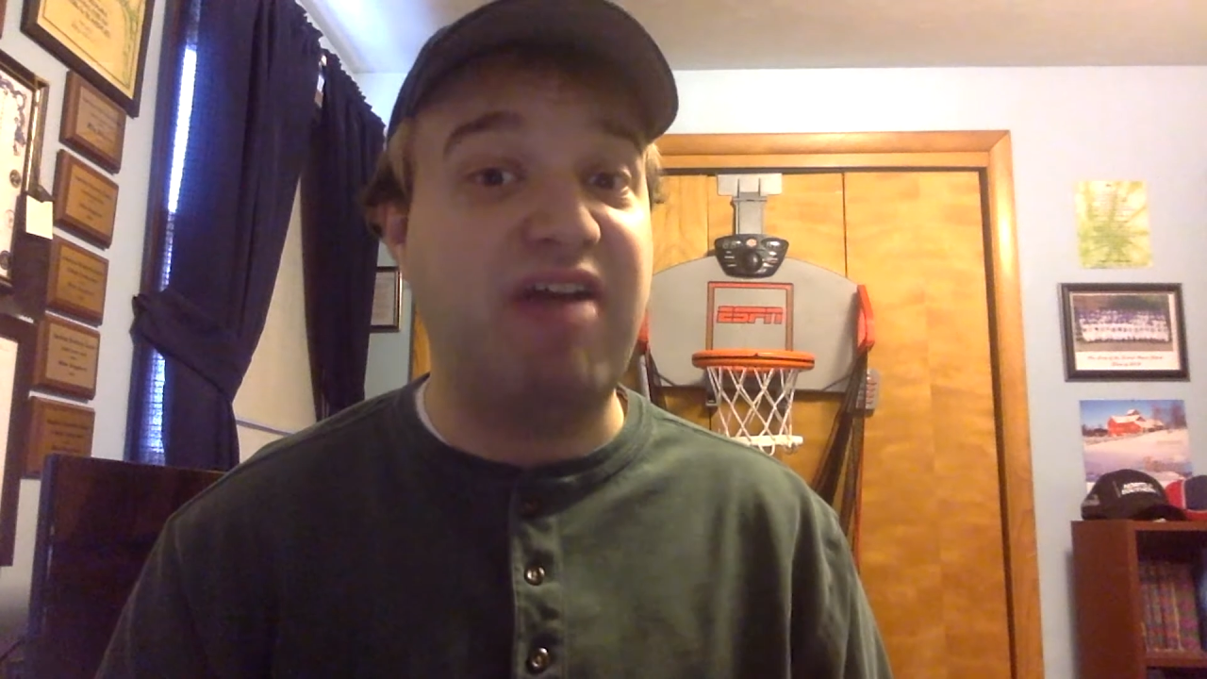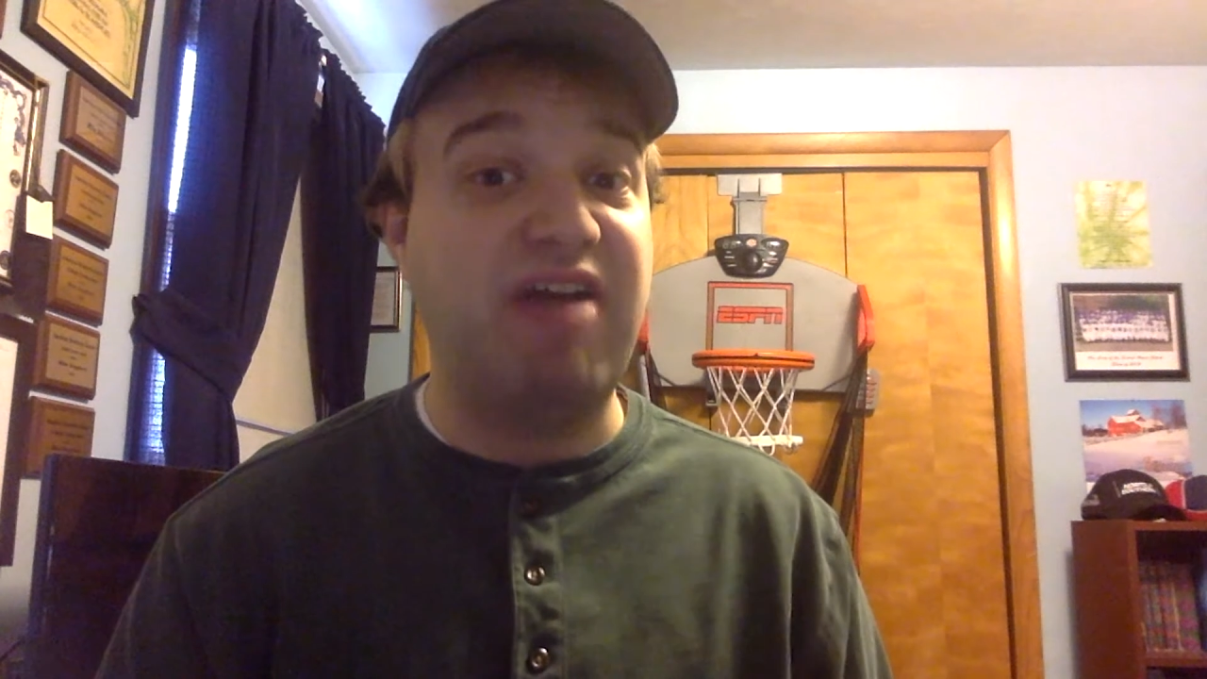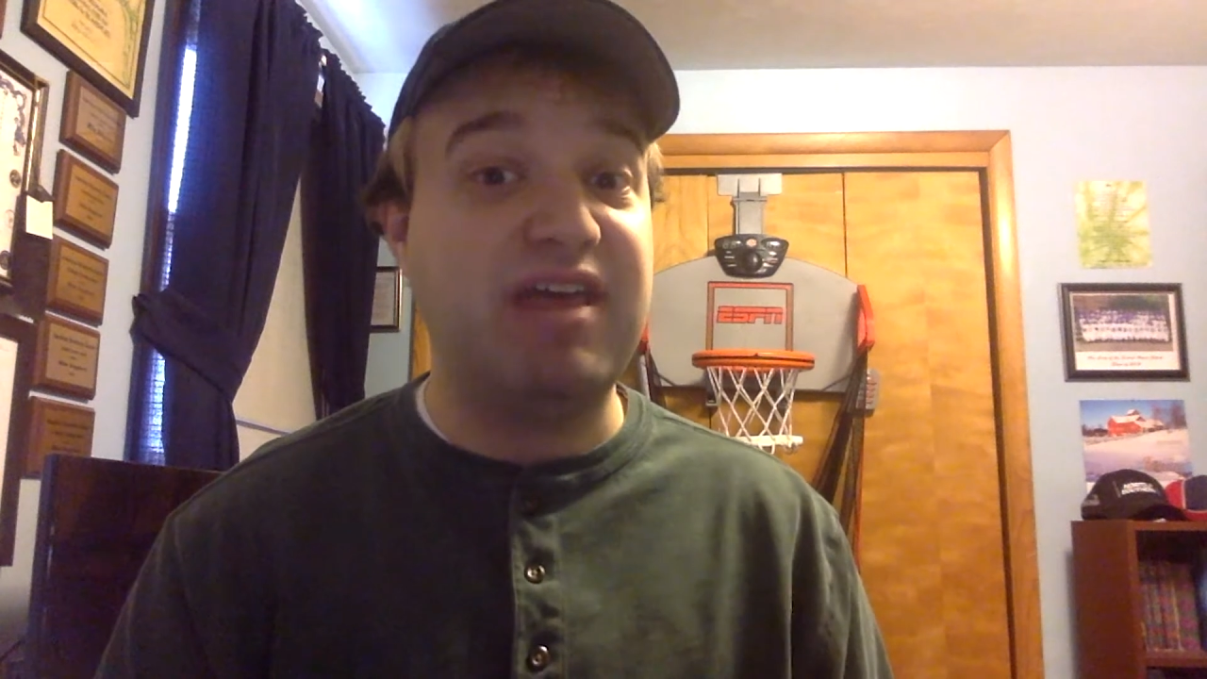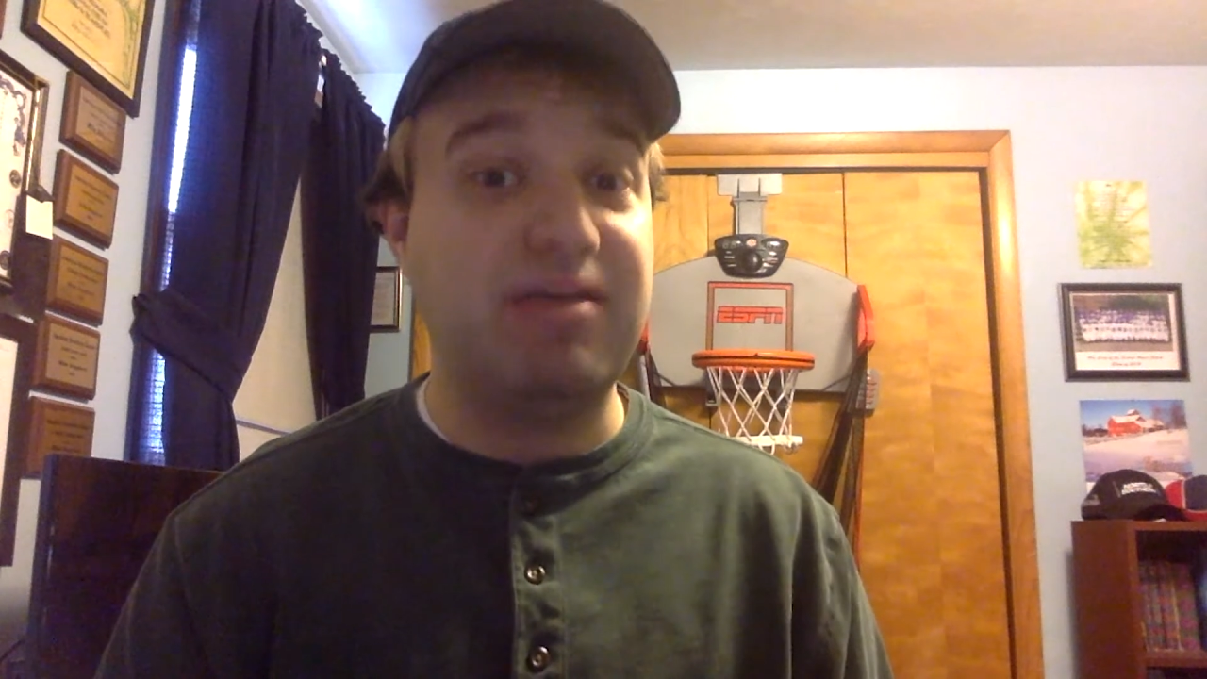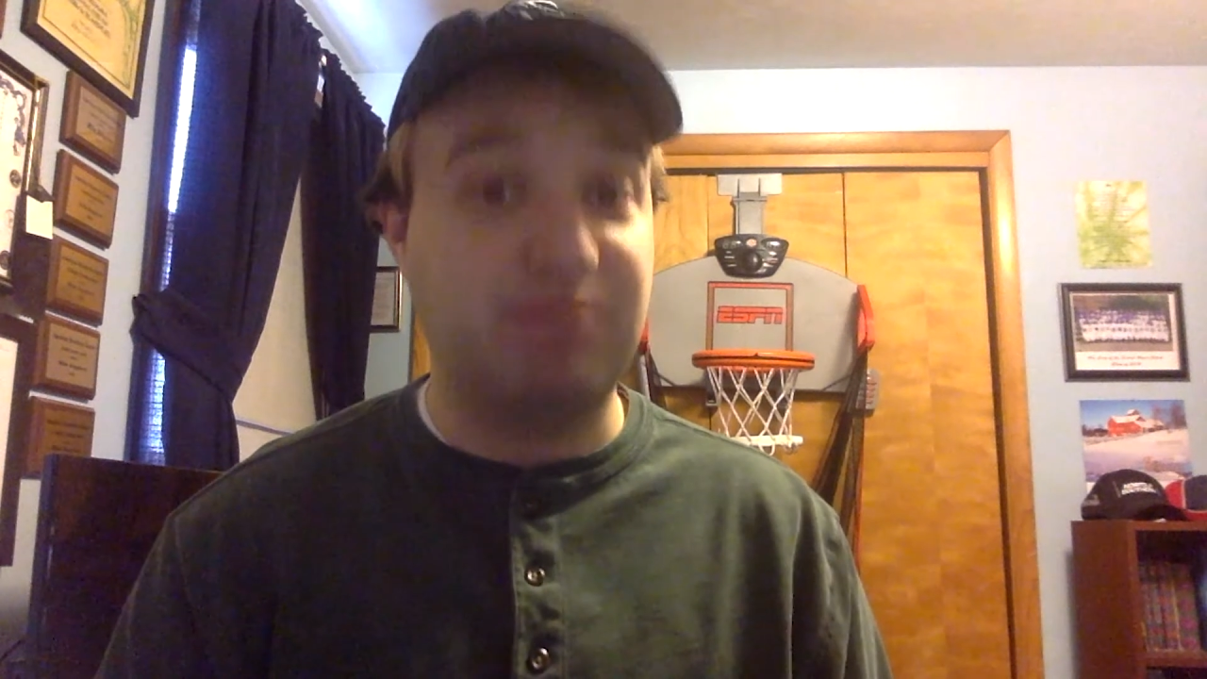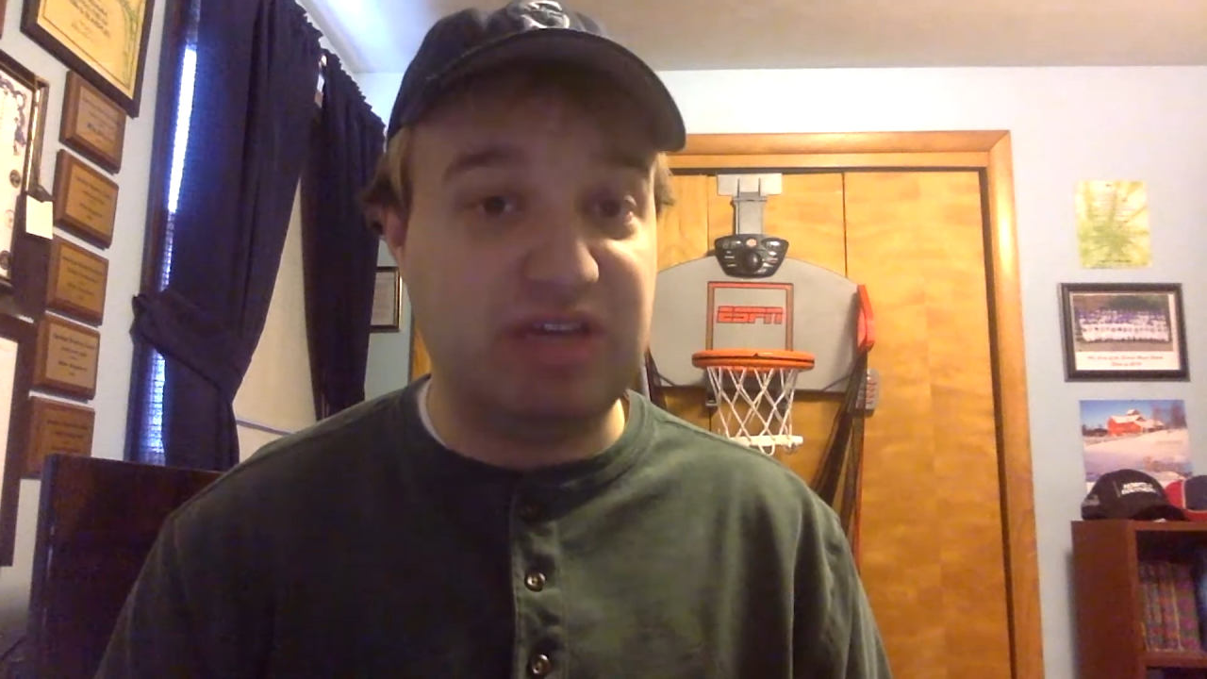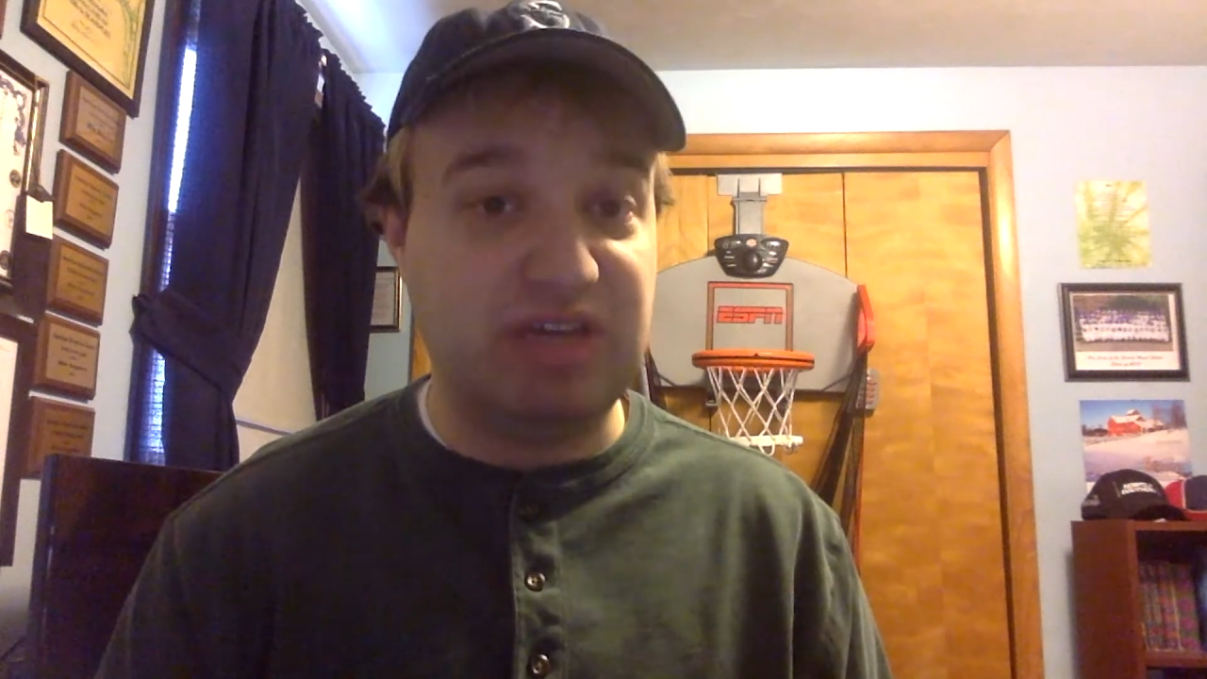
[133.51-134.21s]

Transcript: he really